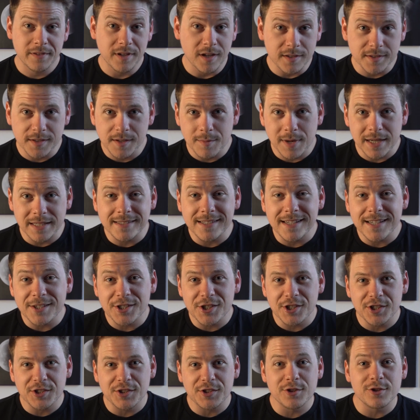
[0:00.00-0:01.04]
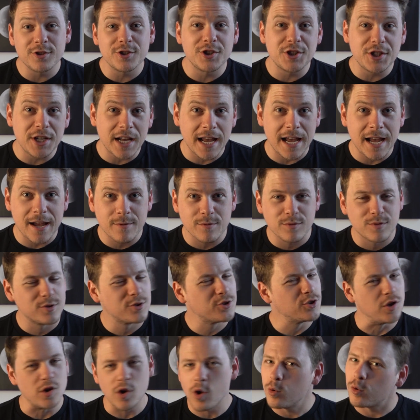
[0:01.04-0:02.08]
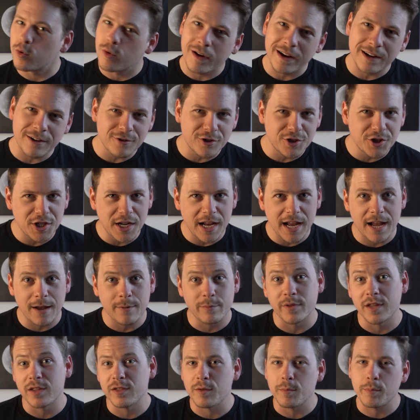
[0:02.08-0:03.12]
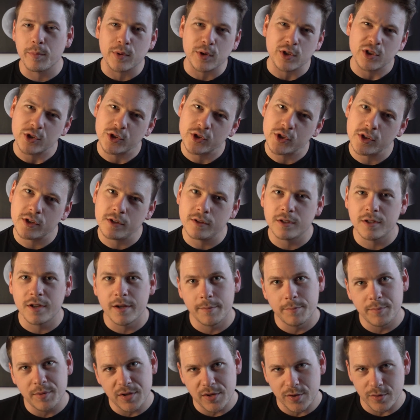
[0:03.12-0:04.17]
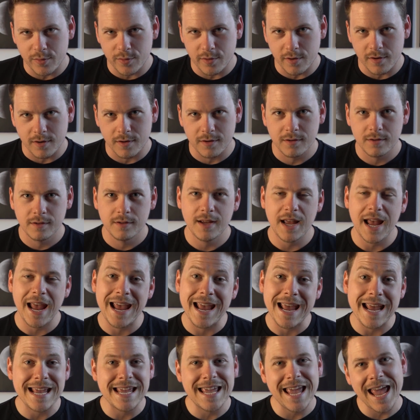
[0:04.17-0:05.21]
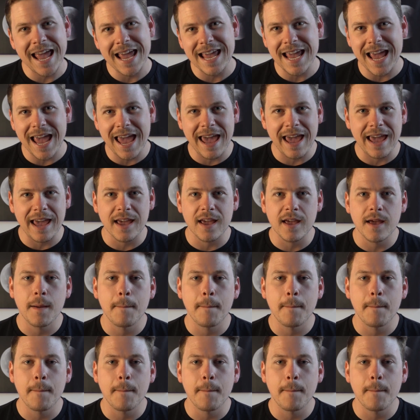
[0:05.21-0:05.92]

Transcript: customization is your jam, there's no greater jam than the personal computer, aka